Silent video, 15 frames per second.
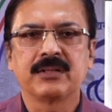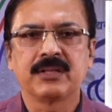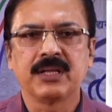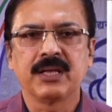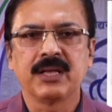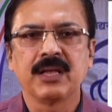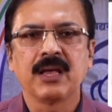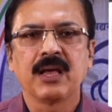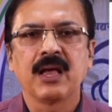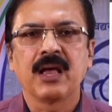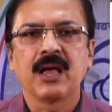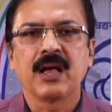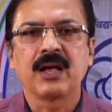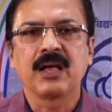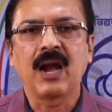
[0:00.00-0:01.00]
the
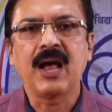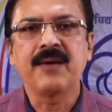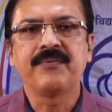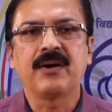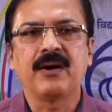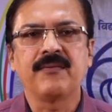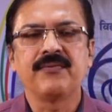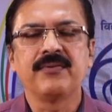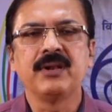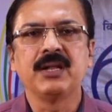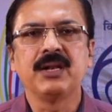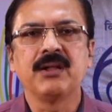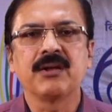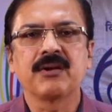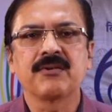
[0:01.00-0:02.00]
graph of
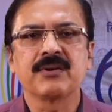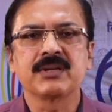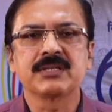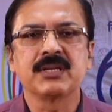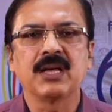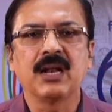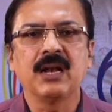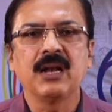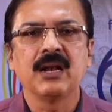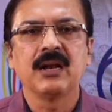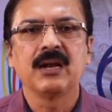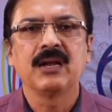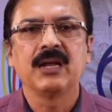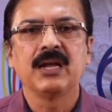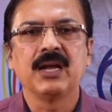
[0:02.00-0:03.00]
linear equation
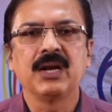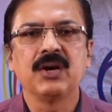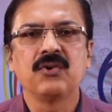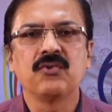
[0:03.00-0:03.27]
in